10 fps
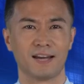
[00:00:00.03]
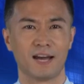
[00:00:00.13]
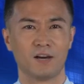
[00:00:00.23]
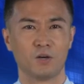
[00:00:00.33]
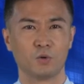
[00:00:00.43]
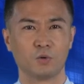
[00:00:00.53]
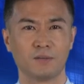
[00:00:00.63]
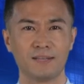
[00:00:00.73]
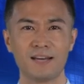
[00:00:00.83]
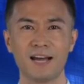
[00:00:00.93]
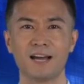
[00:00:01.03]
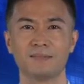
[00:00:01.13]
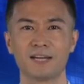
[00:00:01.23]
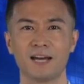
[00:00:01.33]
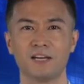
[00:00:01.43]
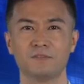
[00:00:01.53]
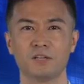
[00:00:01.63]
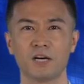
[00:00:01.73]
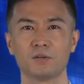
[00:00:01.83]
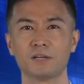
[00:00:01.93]
Hello, I am Dr.
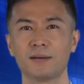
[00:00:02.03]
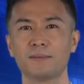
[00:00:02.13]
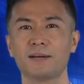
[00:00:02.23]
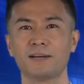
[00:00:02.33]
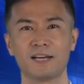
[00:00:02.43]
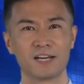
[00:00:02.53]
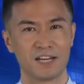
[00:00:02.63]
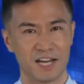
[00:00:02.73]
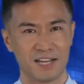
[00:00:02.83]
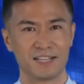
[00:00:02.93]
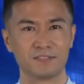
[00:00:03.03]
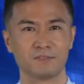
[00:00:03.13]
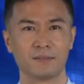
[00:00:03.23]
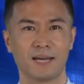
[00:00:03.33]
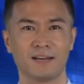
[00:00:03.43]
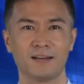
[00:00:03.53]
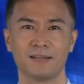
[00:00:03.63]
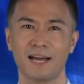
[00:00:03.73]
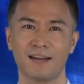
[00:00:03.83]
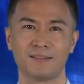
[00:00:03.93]
Fuck You Dumbass, a colleague of the Medicine
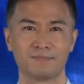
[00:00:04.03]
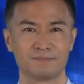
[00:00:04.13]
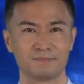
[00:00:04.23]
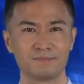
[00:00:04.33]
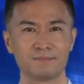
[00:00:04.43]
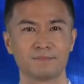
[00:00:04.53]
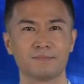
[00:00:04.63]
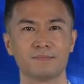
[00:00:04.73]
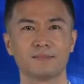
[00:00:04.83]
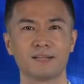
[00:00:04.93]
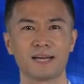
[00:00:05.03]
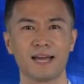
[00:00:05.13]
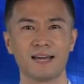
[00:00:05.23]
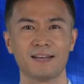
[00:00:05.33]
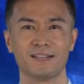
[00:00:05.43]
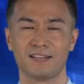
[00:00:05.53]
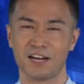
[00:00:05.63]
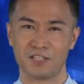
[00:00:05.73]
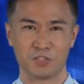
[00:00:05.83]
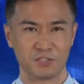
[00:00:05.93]
Man. Today,
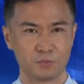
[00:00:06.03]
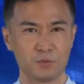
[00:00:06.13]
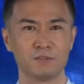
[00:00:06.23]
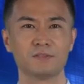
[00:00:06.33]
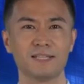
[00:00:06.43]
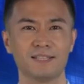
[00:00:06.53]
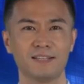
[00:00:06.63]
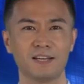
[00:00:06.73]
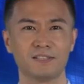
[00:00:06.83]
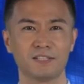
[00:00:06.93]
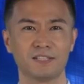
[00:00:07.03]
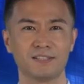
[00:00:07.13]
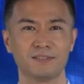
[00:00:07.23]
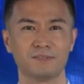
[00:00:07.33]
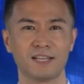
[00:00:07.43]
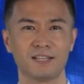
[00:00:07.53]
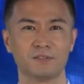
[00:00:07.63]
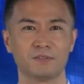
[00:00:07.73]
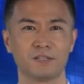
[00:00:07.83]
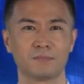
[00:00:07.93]
I want to briefly discuss the significance
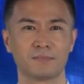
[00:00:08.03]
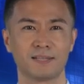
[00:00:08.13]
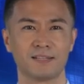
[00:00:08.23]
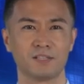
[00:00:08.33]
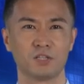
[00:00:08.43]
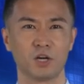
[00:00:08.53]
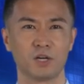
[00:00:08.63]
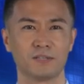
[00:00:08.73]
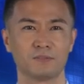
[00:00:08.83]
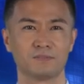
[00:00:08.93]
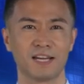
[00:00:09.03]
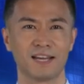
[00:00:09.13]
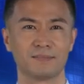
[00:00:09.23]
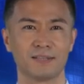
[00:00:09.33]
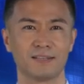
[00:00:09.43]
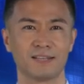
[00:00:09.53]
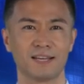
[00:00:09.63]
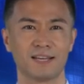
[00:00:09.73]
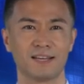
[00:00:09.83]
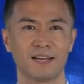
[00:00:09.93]
of supplementing your dogs with vitamin
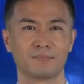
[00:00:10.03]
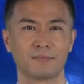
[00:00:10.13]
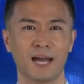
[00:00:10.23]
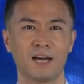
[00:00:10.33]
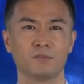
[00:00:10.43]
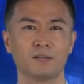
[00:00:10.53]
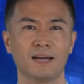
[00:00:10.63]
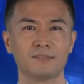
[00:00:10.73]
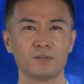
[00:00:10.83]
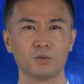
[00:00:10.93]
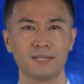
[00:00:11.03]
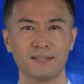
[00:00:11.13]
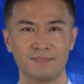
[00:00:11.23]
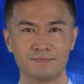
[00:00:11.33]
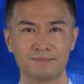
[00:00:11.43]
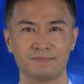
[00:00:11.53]
C and bioflavonoids.